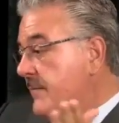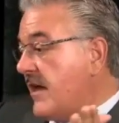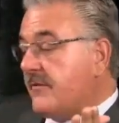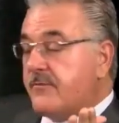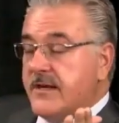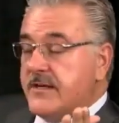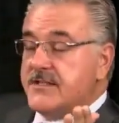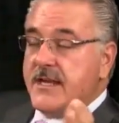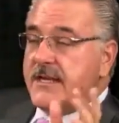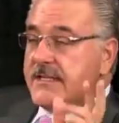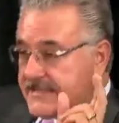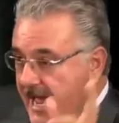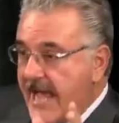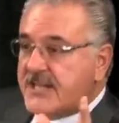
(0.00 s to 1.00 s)
and I'm not afraid to say
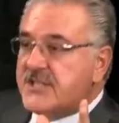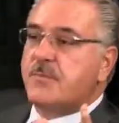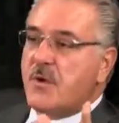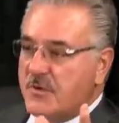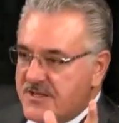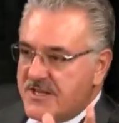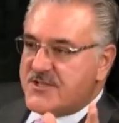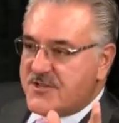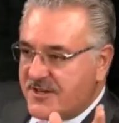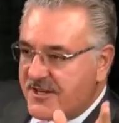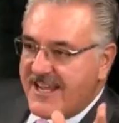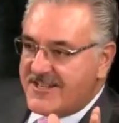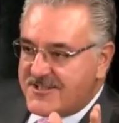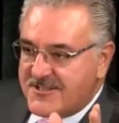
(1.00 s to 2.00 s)
it, tax protester
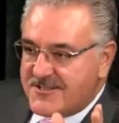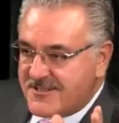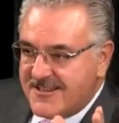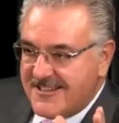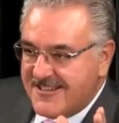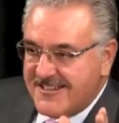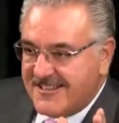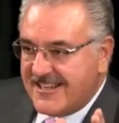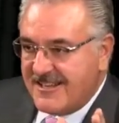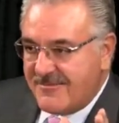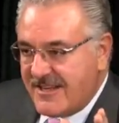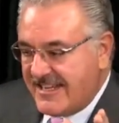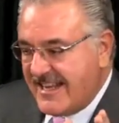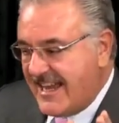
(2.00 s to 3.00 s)
cases.
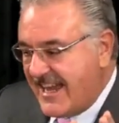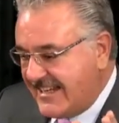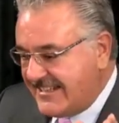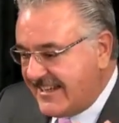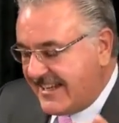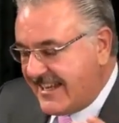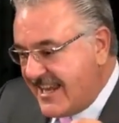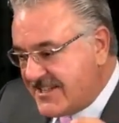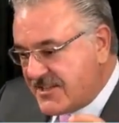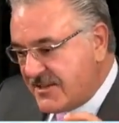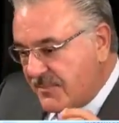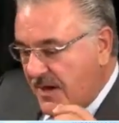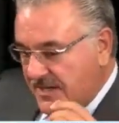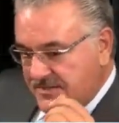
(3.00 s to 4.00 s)
I mean, I did a
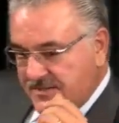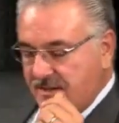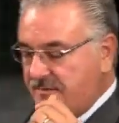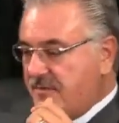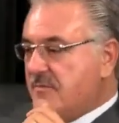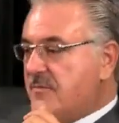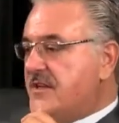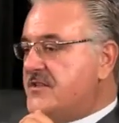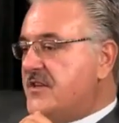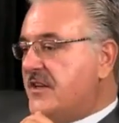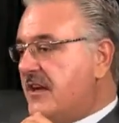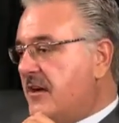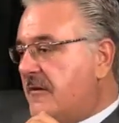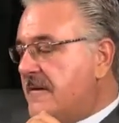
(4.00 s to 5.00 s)
case in Boston a few
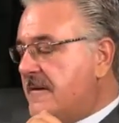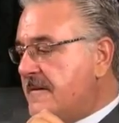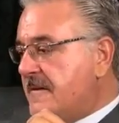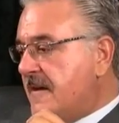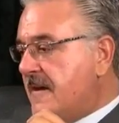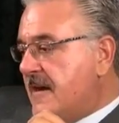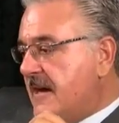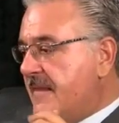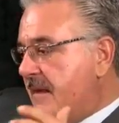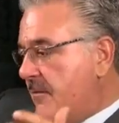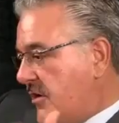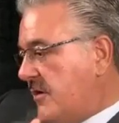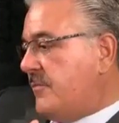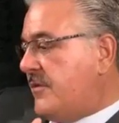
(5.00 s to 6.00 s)
months ago, and
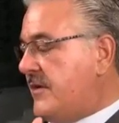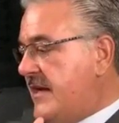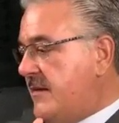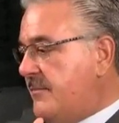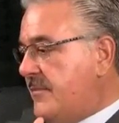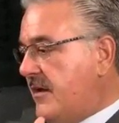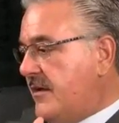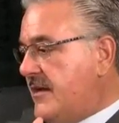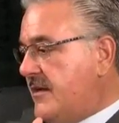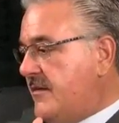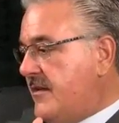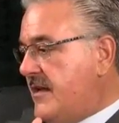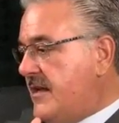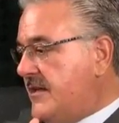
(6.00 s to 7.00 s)
they were completing
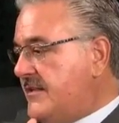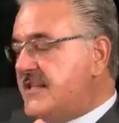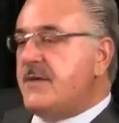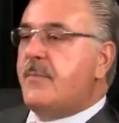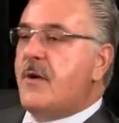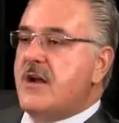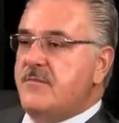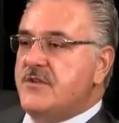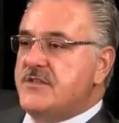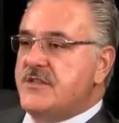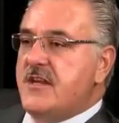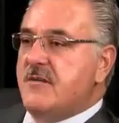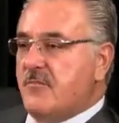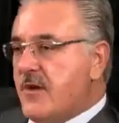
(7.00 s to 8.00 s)
building the Tea Party
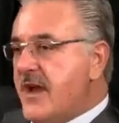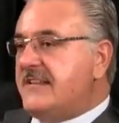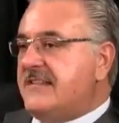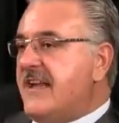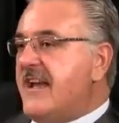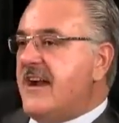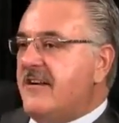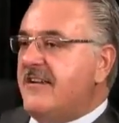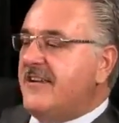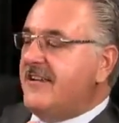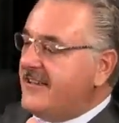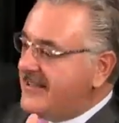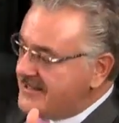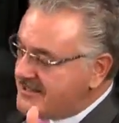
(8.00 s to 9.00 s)
Museum right there
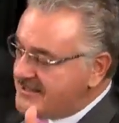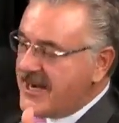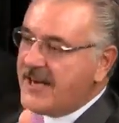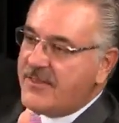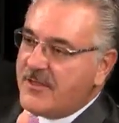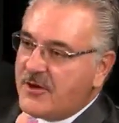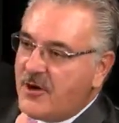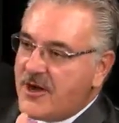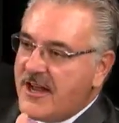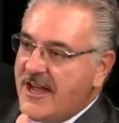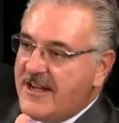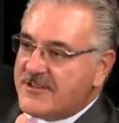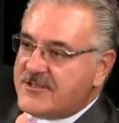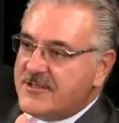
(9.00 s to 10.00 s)
in sight of the
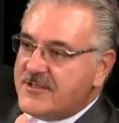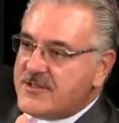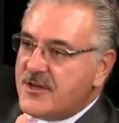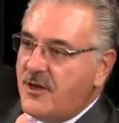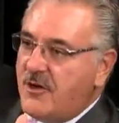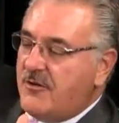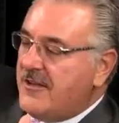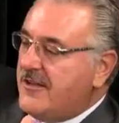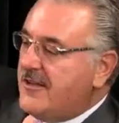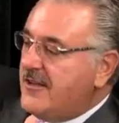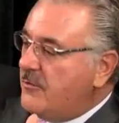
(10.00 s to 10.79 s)
courthouse. And so